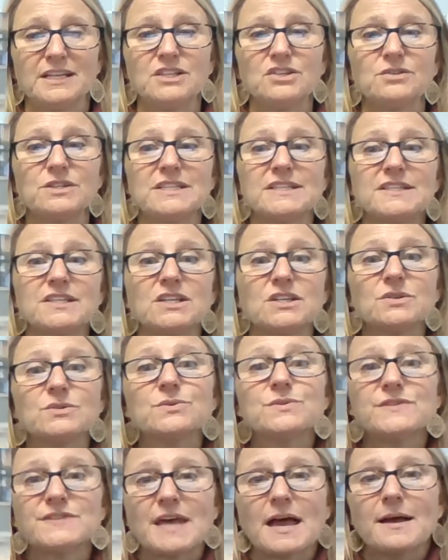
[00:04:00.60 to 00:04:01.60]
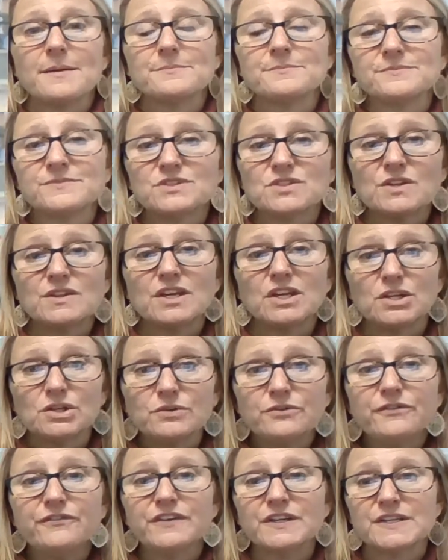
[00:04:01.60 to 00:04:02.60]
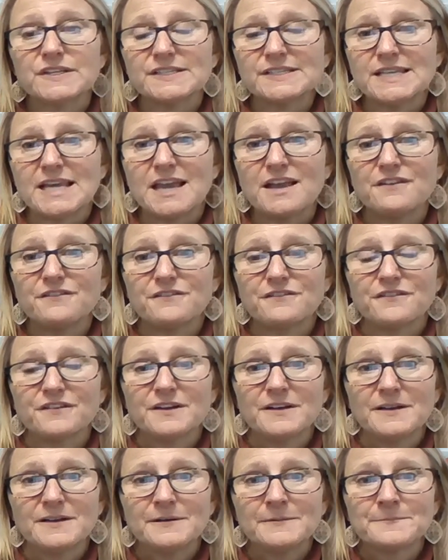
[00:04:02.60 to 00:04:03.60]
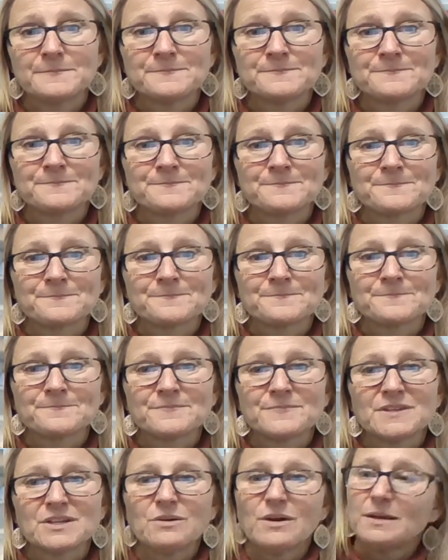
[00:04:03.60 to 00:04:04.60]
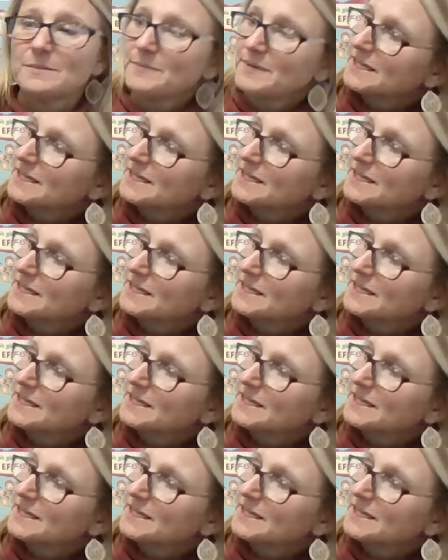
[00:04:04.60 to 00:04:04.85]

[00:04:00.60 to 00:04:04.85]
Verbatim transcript: and you need to use them so that you feel safe right?